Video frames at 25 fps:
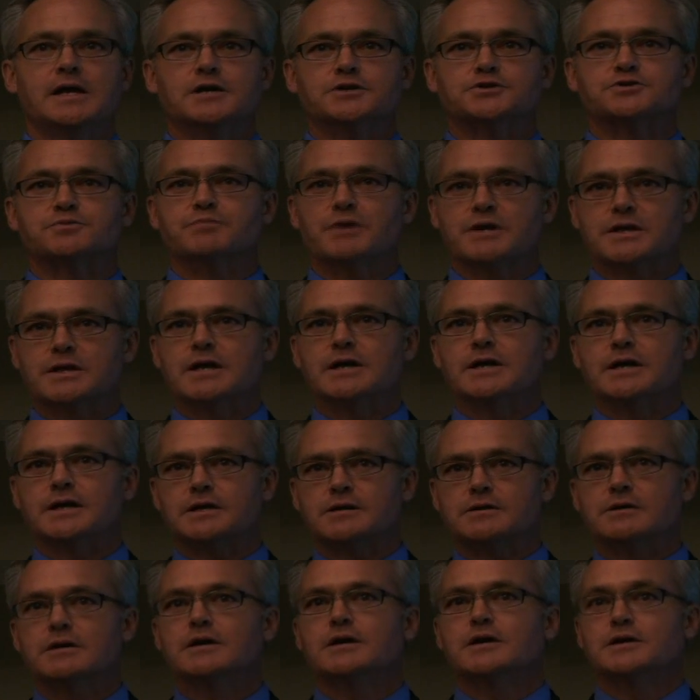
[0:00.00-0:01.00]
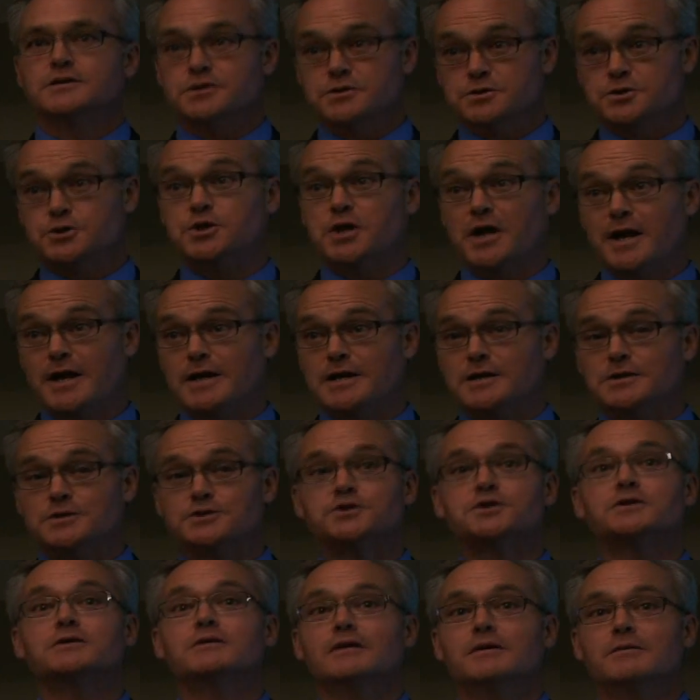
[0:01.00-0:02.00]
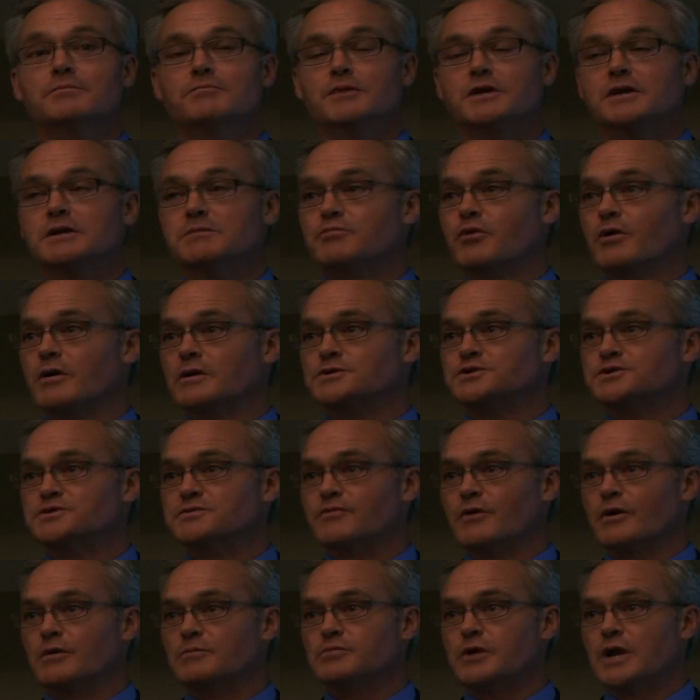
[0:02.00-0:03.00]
is beginning to change many parts of our